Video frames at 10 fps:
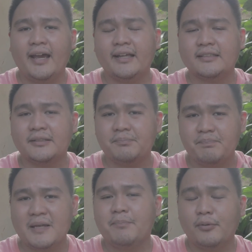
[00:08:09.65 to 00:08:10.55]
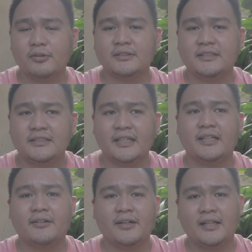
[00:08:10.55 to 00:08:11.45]
and people's
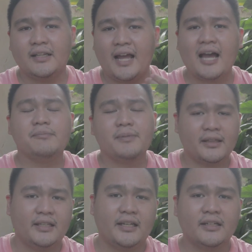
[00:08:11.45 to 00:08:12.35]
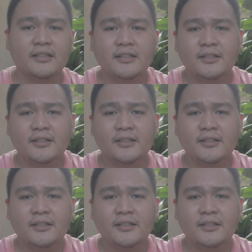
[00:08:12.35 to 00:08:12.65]
general apathy